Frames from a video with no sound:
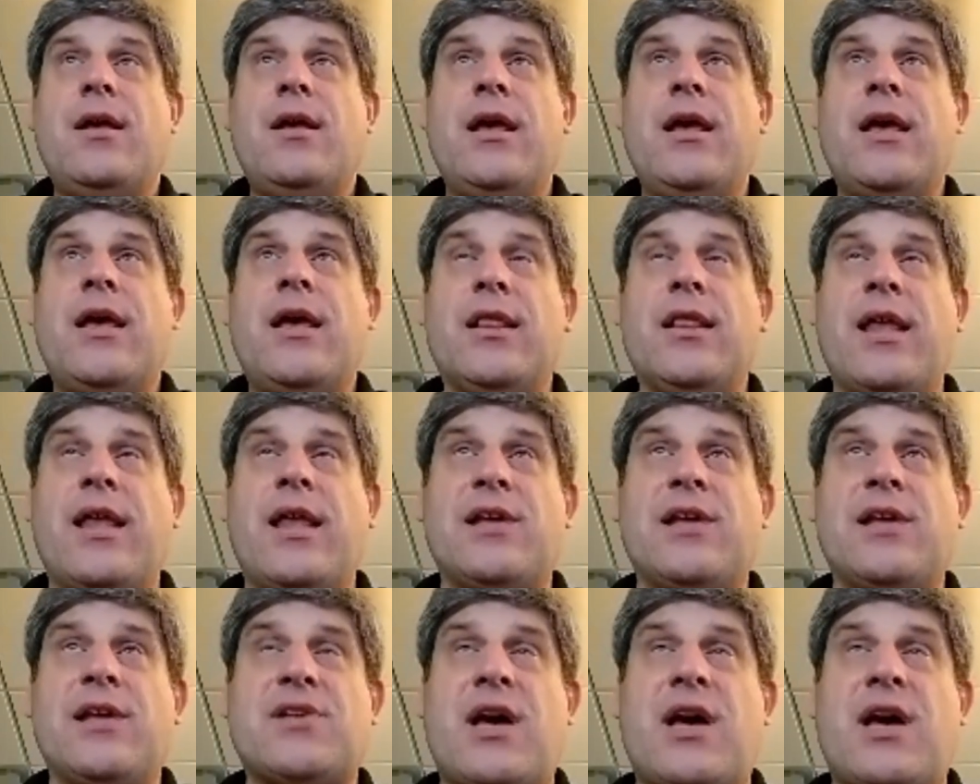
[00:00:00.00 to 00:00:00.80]
he
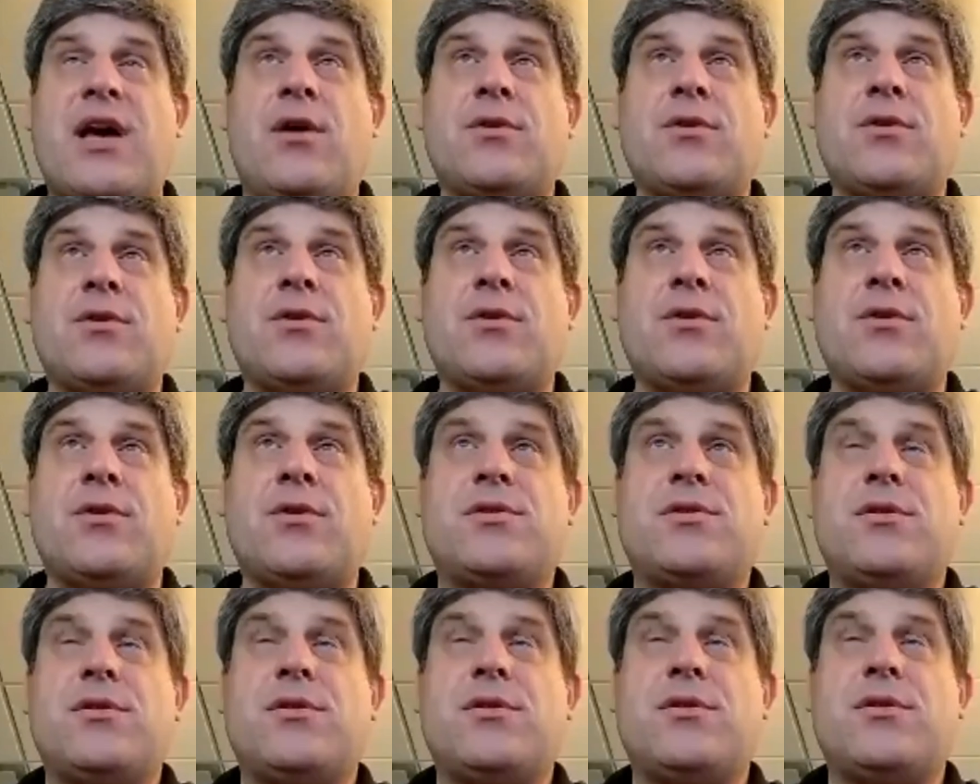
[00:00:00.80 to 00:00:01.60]
lays out
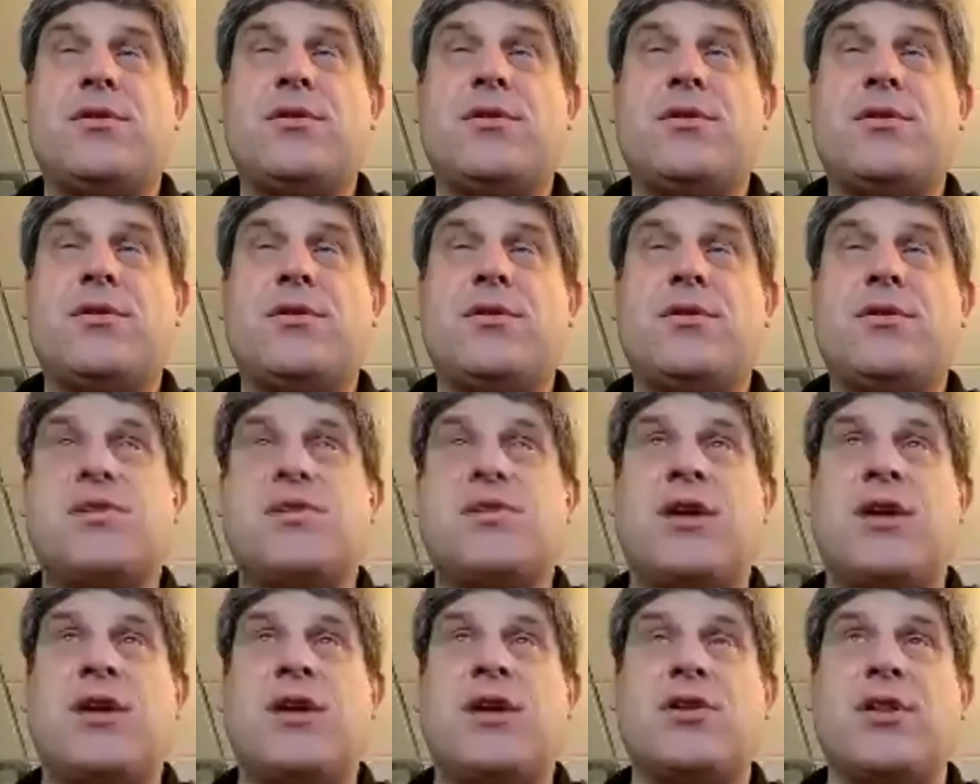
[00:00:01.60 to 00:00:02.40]

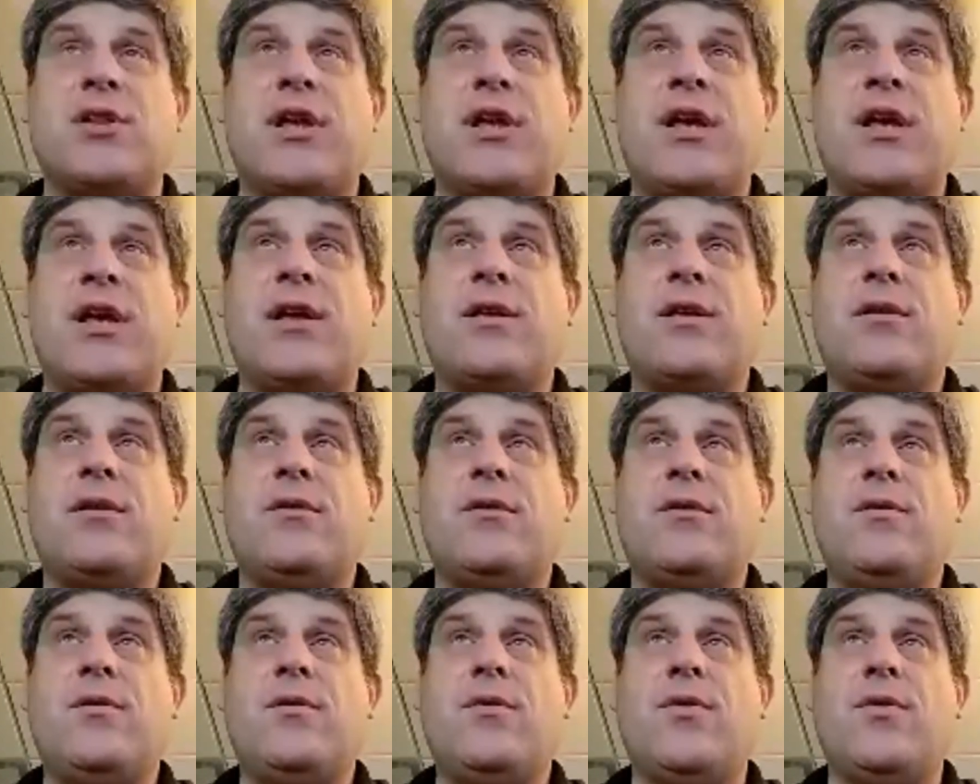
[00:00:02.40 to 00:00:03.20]
essentially
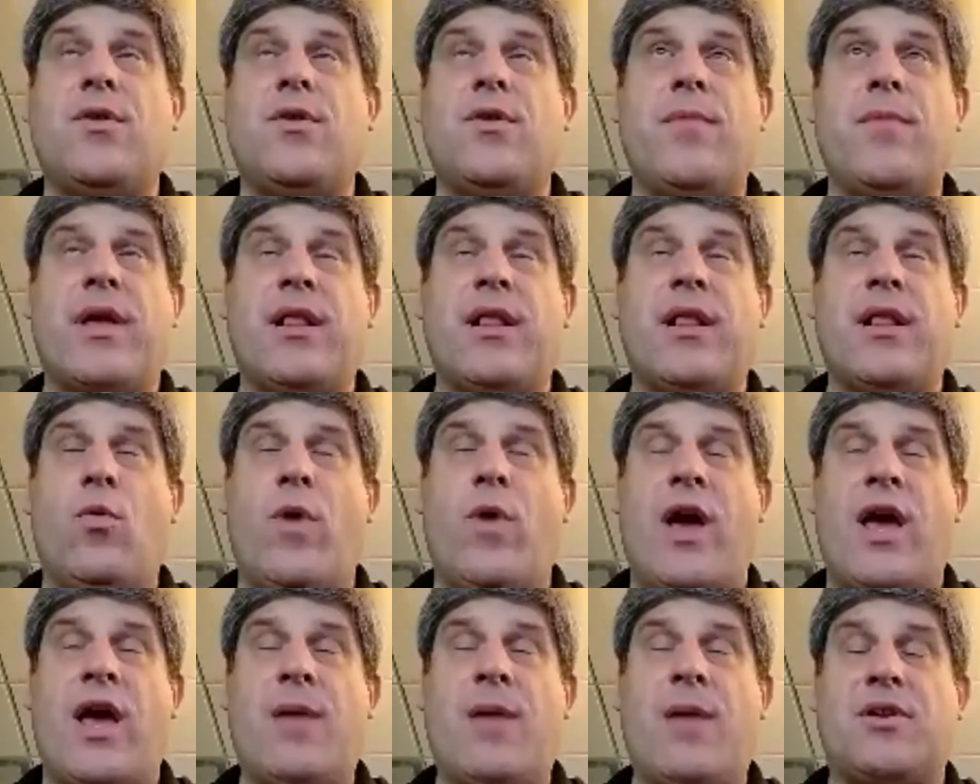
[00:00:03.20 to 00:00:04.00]
the middle
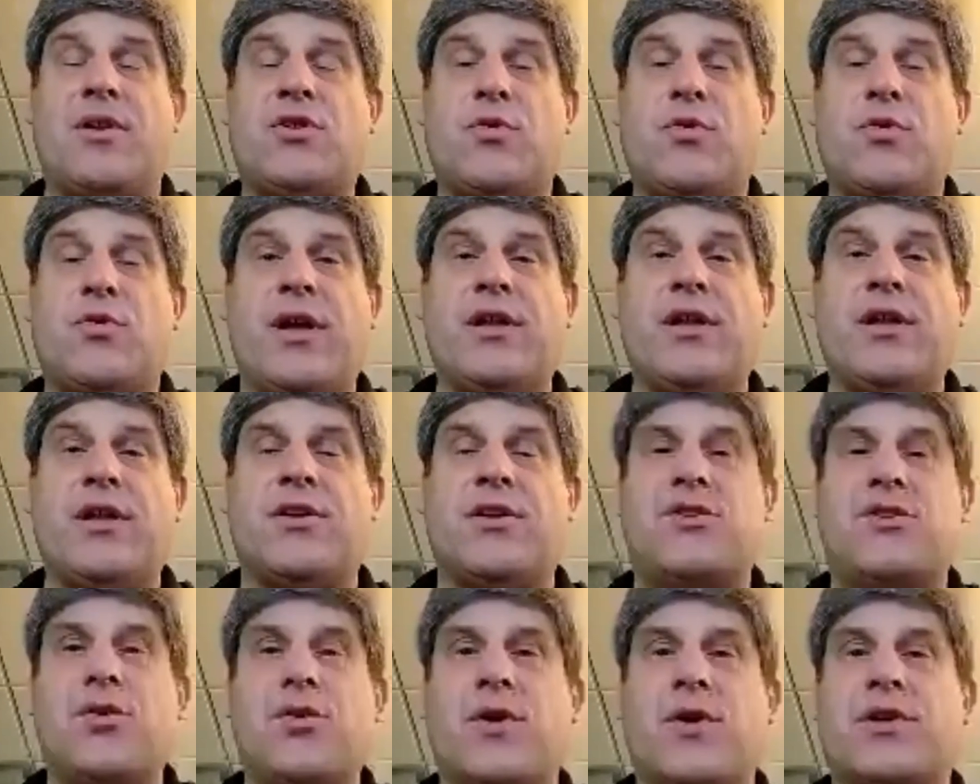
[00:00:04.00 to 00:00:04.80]
way between the
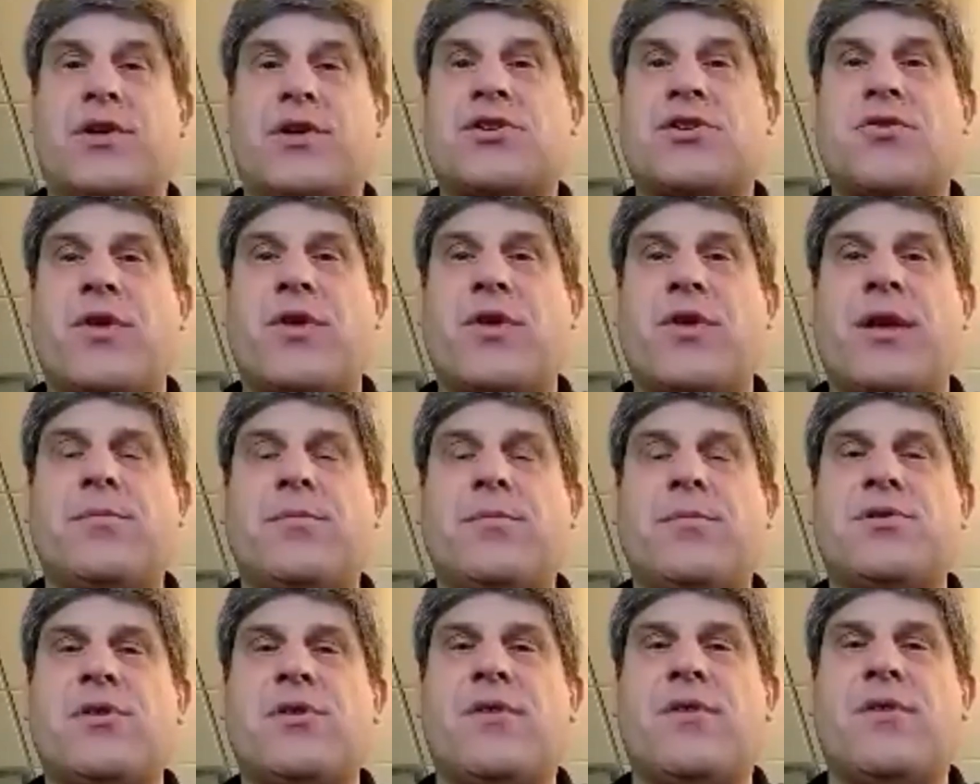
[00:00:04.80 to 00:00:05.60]
two
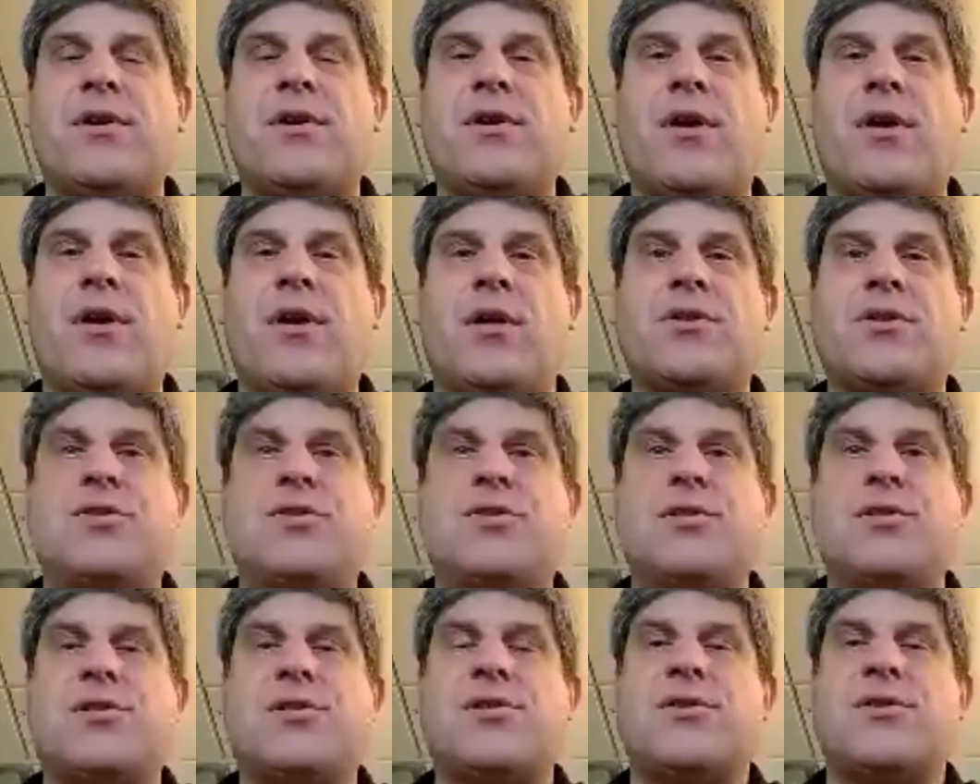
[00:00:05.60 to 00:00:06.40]
extremes of
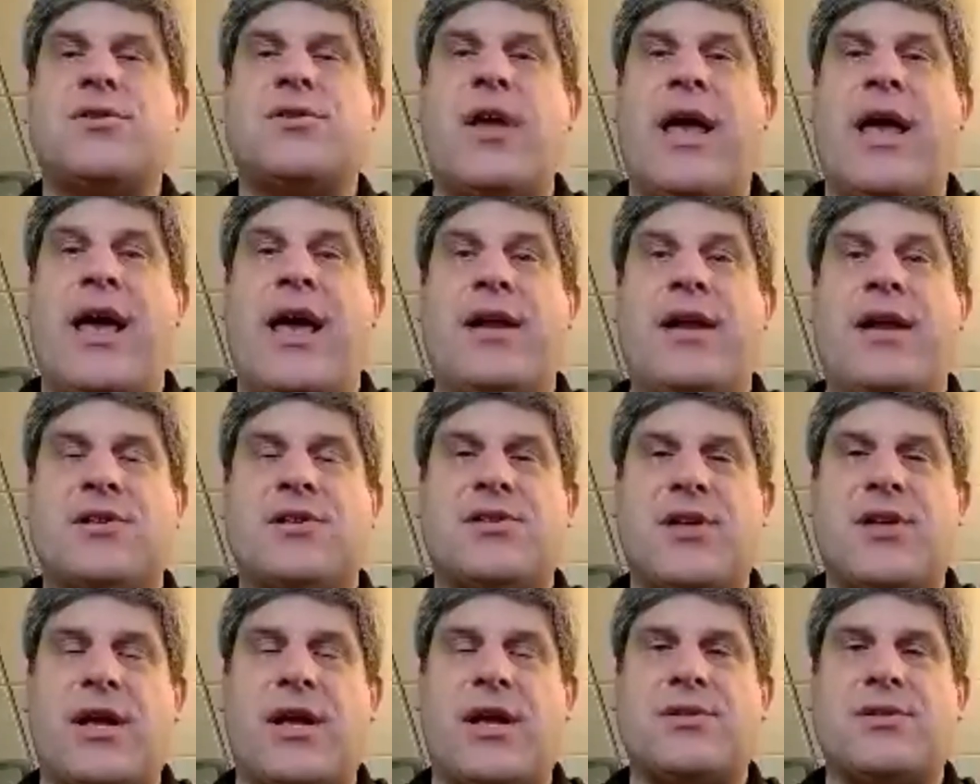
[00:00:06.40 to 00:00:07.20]
indulgence and
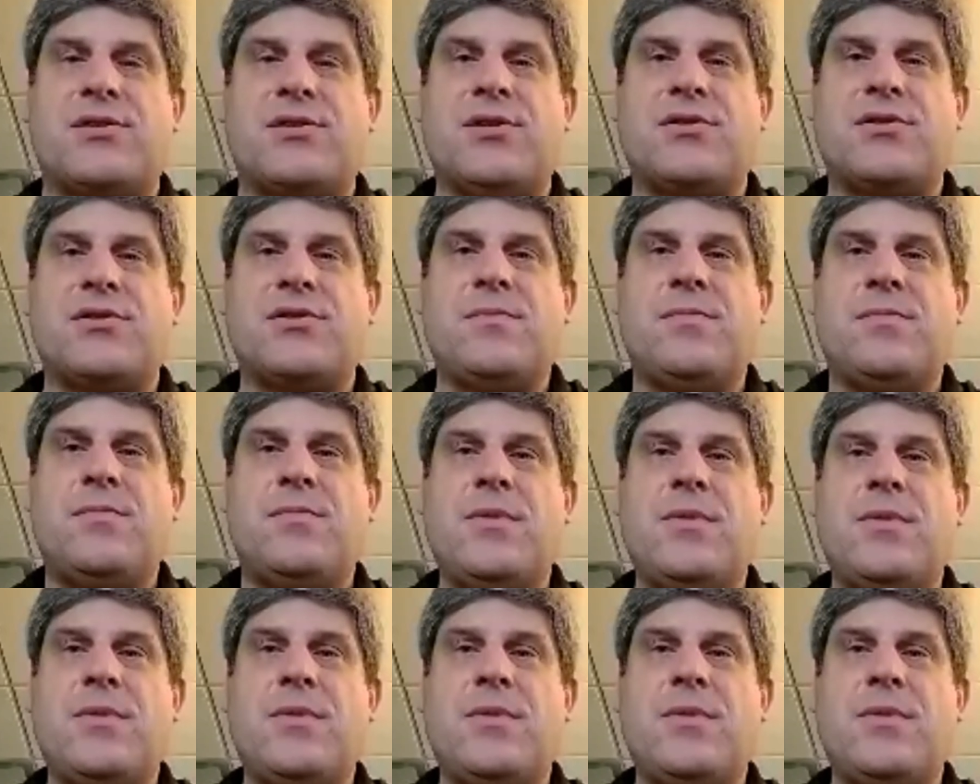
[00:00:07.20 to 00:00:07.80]
asceticism.